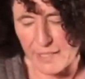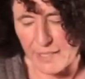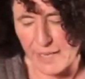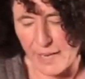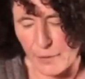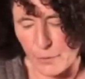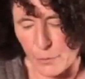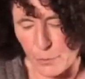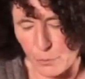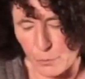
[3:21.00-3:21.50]

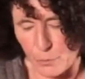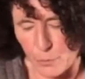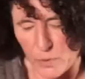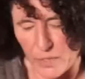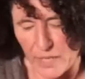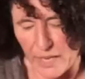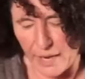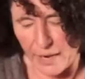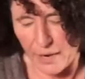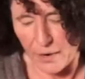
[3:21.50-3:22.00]
together through
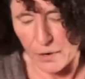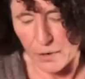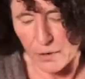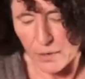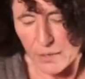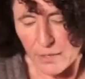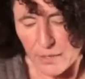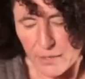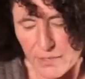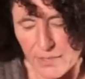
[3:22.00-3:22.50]
the air,
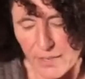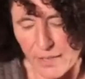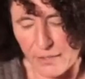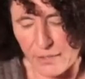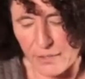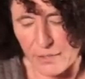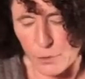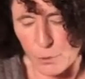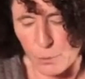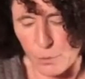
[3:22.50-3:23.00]

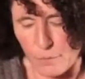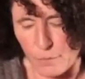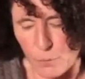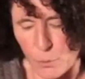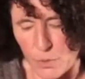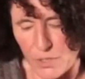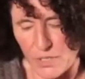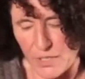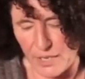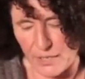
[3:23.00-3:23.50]
sucked into a
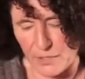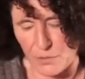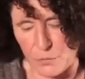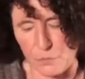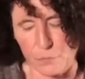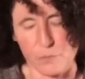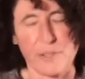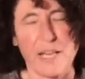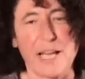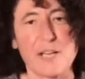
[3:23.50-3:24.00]
vortex
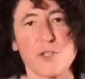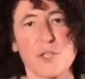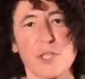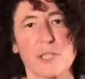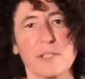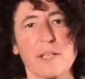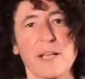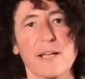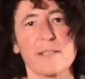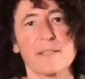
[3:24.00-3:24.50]
of
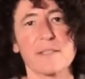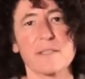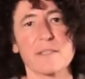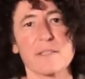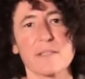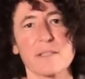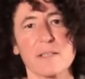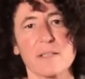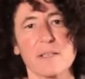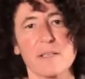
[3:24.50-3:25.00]
flashing
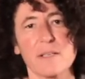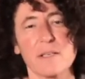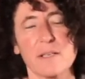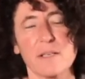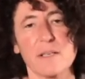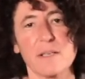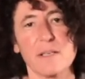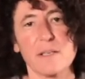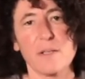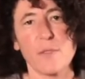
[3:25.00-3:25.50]
lights.
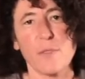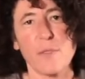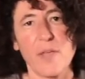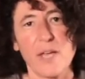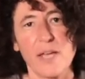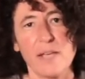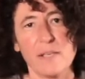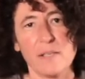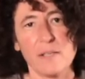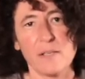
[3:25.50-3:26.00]

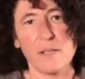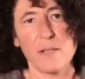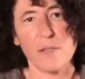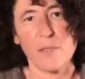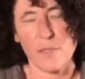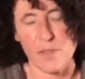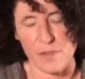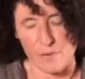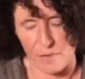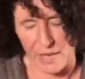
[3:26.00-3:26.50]
Then
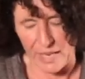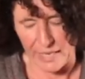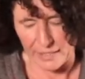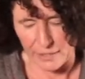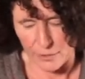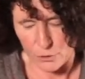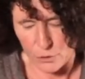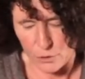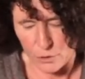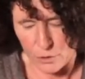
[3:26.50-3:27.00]
they
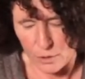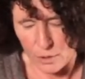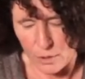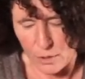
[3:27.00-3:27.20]
vanished.